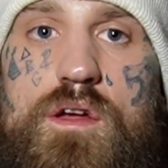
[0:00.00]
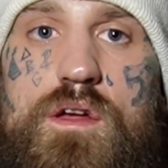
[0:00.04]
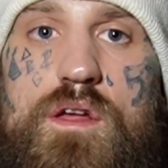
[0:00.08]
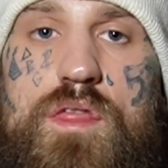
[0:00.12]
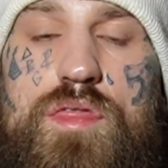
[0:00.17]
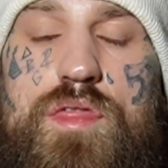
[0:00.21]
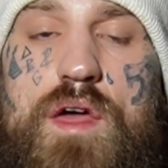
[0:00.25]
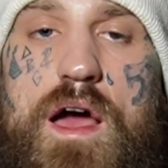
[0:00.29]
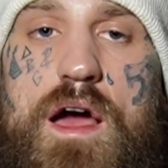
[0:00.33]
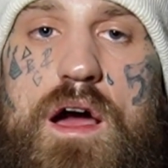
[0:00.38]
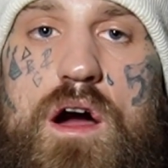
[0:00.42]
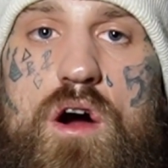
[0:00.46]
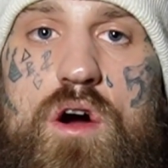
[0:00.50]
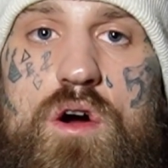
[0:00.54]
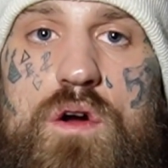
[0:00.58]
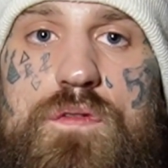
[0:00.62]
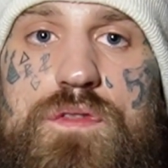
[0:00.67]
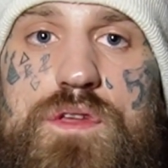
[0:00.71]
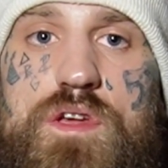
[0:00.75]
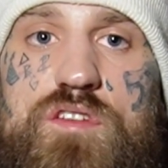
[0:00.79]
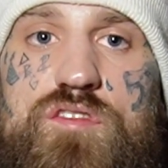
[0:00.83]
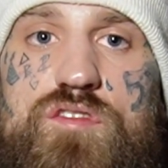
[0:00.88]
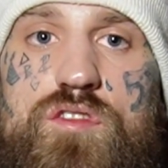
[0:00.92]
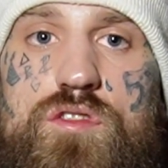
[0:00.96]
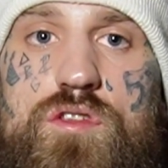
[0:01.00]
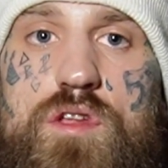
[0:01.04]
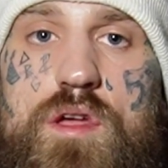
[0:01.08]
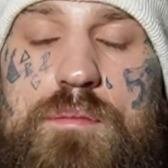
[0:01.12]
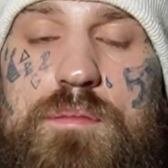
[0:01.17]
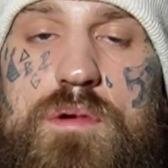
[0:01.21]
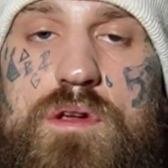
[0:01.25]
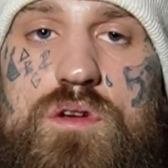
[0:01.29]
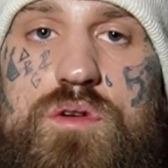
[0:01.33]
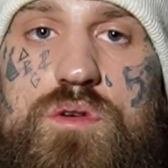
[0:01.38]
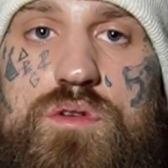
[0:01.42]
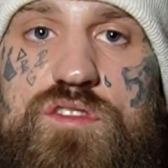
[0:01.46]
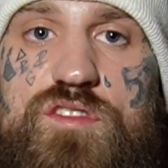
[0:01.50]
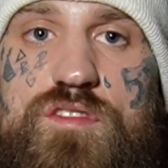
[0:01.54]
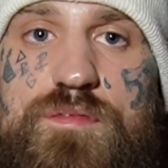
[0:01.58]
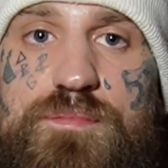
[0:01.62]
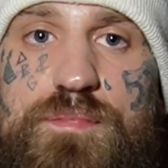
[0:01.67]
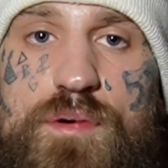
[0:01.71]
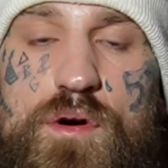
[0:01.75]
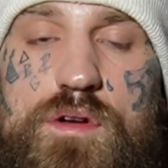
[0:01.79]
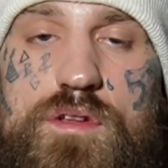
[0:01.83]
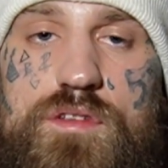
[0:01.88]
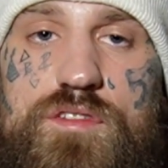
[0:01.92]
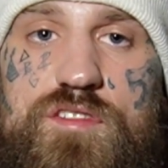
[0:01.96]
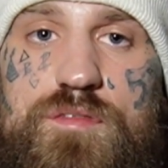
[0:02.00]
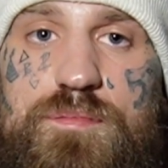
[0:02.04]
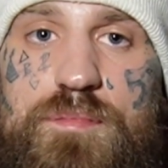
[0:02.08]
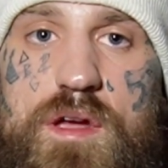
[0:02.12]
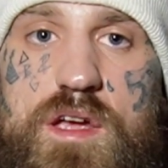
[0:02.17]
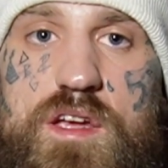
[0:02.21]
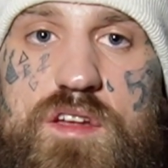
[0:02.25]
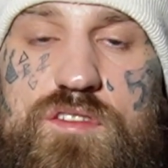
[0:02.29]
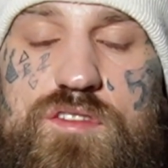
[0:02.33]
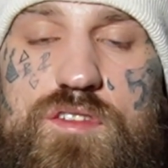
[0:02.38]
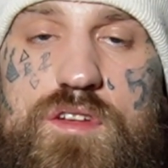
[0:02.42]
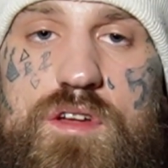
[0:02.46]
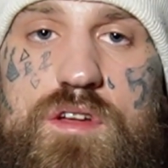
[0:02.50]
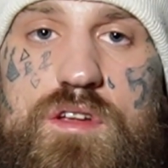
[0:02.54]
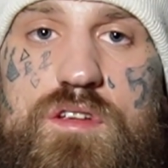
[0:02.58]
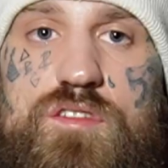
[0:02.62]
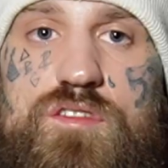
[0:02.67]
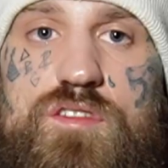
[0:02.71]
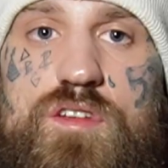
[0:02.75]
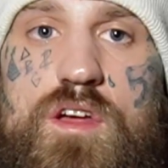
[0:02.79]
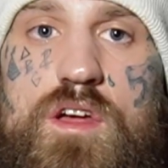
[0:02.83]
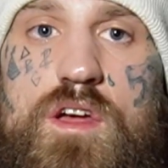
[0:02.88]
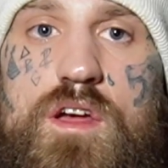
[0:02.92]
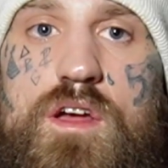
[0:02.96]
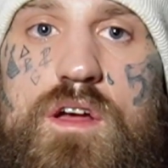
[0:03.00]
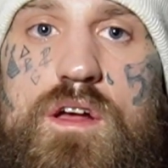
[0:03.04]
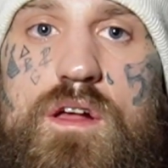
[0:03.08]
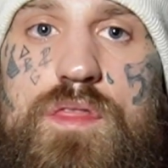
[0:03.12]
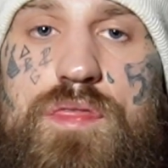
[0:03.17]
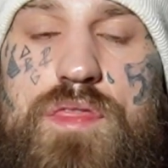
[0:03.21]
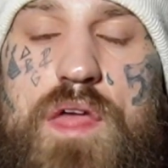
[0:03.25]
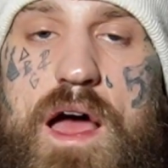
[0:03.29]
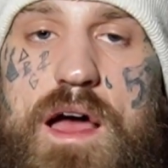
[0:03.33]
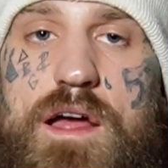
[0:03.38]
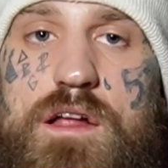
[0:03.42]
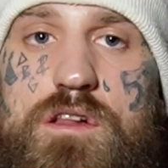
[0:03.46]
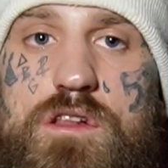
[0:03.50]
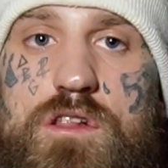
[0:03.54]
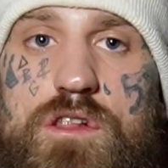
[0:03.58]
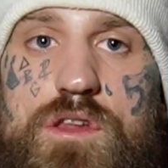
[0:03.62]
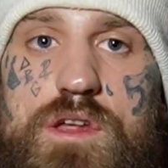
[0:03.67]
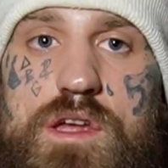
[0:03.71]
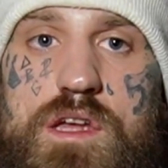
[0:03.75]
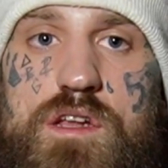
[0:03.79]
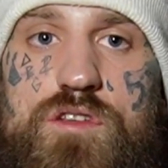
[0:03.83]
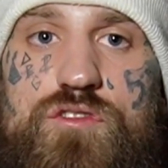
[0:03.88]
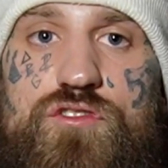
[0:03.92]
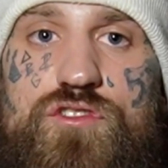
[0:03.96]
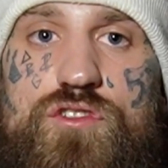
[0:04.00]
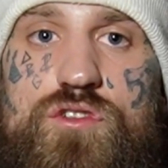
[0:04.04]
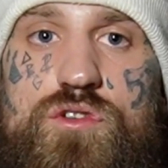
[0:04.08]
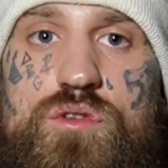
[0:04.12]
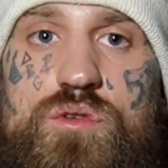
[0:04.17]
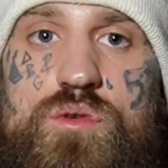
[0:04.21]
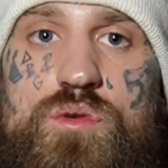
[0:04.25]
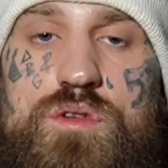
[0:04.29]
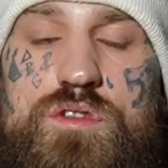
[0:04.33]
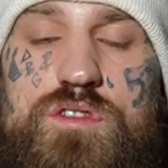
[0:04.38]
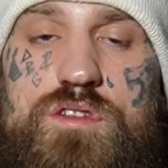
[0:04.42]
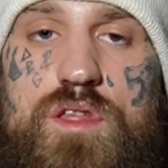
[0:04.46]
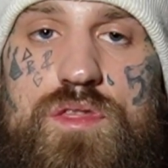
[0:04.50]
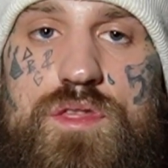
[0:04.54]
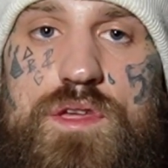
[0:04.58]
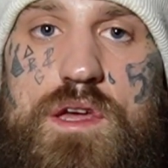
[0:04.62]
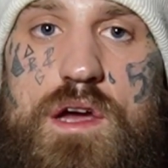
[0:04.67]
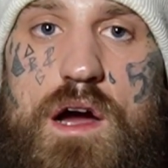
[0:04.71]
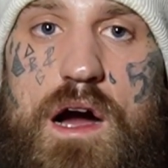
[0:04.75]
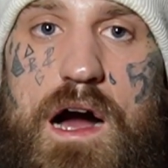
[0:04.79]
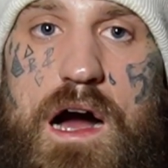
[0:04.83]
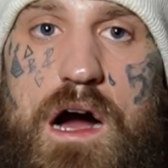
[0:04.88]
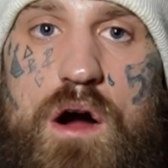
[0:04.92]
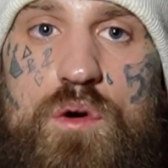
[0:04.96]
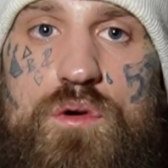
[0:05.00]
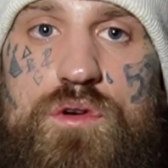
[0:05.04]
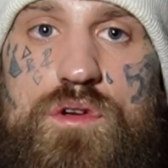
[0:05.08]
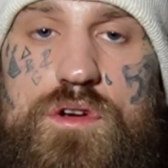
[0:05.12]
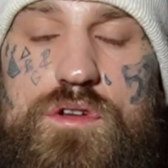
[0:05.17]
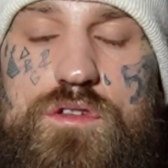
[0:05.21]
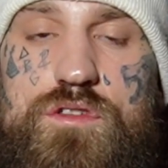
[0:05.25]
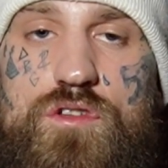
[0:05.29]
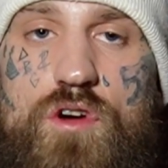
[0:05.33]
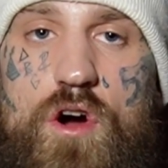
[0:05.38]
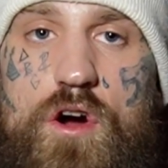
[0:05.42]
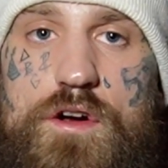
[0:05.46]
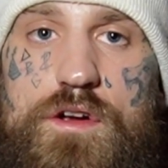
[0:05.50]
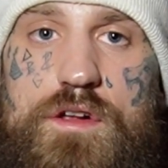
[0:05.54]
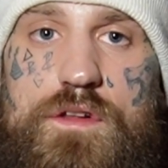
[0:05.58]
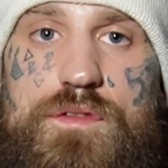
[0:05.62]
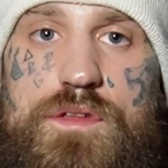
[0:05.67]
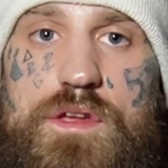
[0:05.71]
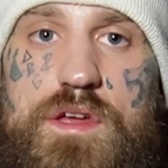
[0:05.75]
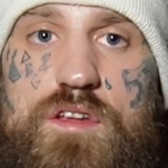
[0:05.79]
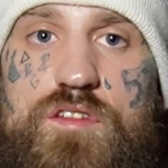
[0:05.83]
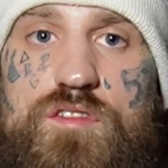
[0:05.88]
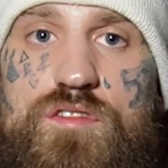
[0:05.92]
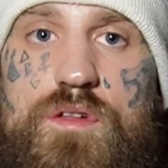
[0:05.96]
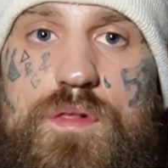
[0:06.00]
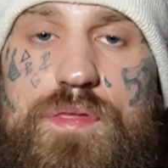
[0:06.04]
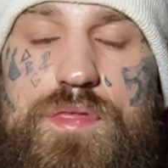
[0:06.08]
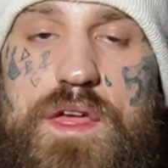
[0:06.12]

that are these liminal spaces that lead you to the outer darkness.